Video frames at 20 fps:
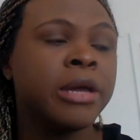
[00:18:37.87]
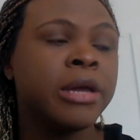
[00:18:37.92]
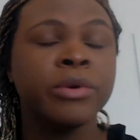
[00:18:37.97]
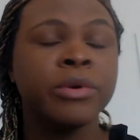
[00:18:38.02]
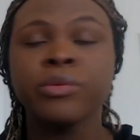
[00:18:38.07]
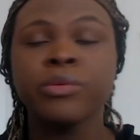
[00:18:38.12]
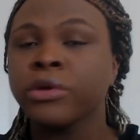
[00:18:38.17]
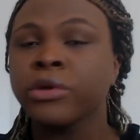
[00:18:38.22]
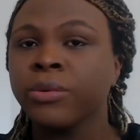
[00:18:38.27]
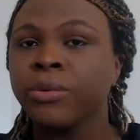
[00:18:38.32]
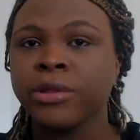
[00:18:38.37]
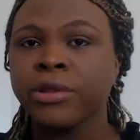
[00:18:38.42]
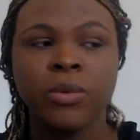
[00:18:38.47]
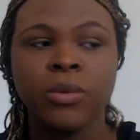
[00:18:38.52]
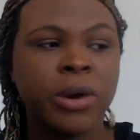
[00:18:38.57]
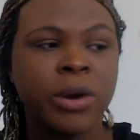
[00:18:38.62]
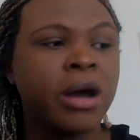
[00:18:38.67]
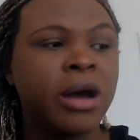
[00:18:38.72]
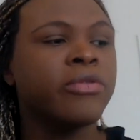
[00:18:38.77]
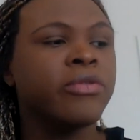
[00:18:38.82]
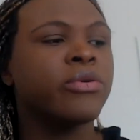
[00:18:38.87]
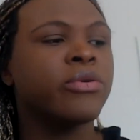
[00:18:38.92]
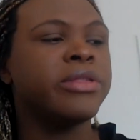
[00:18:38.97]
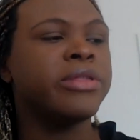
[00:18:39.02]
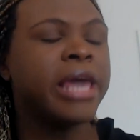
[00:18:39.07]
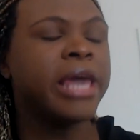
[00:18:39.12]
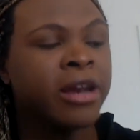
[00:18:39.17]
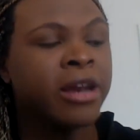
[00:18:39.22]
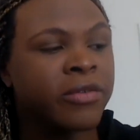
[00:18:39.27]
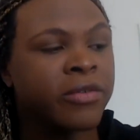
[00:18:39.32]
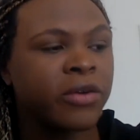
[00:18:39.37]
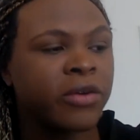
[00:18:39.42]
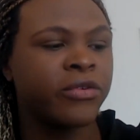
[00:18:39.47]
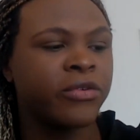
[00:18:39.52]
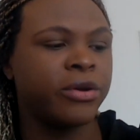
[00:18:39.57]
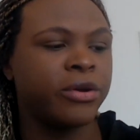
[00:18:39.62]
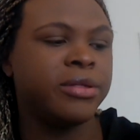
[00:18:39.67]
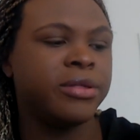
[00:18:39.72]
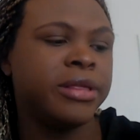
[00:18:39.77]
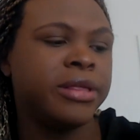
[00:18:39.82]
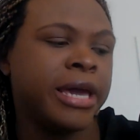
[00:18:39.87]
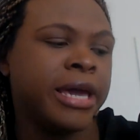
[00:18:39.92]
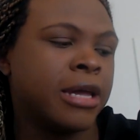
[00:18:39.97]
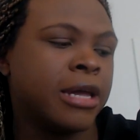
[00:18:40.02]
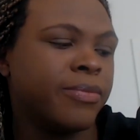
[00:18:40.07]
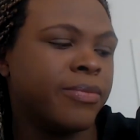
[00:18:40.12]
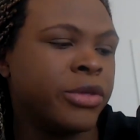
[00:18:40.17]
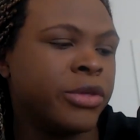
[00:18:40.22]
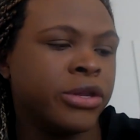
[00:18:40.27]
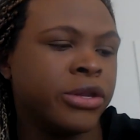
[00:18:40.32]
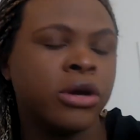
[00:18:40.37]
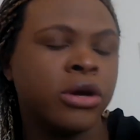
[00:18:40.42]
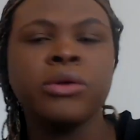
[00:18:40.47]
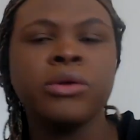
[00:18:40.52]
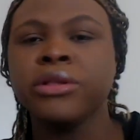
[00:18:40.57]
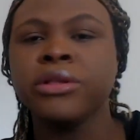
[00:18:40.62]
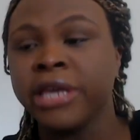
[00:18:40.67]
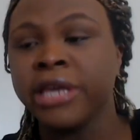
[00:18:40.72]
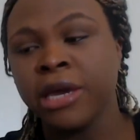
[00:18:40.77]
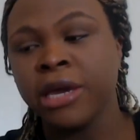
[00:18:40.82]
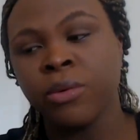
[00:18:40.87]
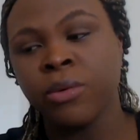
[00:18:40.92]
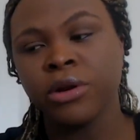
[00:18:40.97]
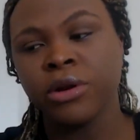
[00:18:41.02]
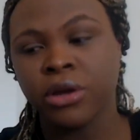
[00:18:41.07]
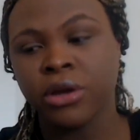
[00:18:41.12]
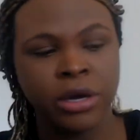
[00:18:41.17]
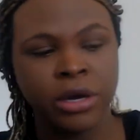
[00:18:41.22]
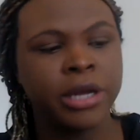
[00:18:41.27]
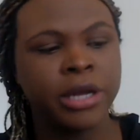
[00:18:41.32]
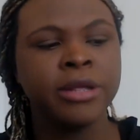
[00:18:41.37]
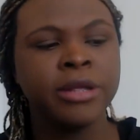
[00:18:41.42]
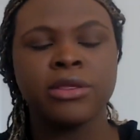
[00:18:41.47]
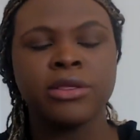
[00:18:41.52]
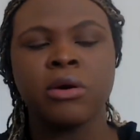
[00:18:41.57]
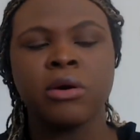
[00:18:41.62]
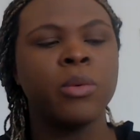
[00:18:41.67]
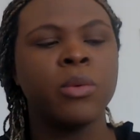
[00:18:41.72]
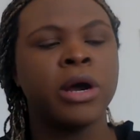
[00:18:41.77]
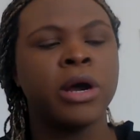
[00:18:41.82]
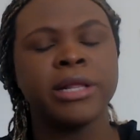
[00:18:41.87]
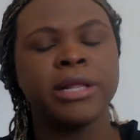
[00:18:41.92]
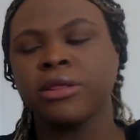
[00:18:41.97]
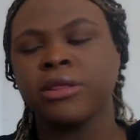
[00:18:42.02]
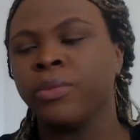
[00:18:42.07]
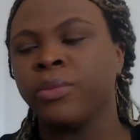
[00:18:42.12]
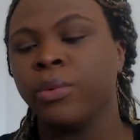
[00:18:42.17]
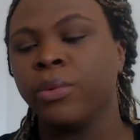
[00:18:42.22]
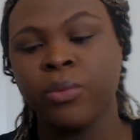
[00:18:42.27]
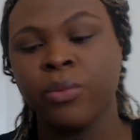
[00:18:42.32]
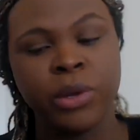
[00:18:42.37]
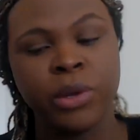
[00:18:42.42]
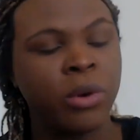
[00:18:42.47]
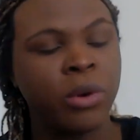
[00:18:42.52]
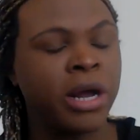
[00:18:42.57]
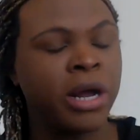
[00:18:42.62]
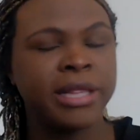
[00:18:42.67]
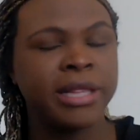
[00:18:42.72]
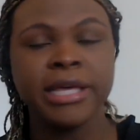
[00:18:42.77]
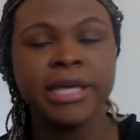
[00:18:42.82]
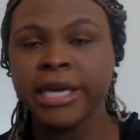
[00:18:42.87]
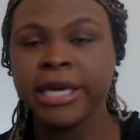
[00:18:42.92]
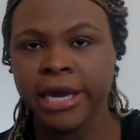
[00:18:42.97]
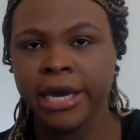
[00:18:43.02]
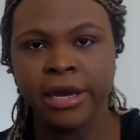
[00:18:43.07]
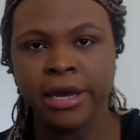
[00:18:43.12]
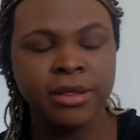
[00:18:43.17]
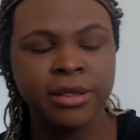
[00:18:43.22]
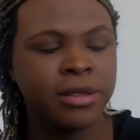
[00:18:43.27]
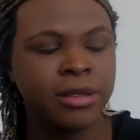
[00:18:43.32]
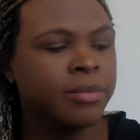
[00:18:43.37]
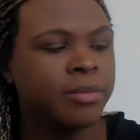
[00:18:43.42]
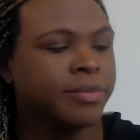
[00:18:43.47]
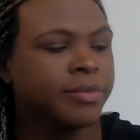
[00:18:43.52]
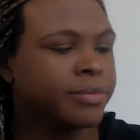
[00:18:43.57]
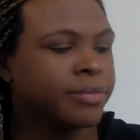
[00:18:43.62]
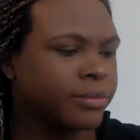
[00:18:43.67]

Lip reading: It went really, really well. And toward the end of our first date, you know, the date went good. And so we wanted to kiss.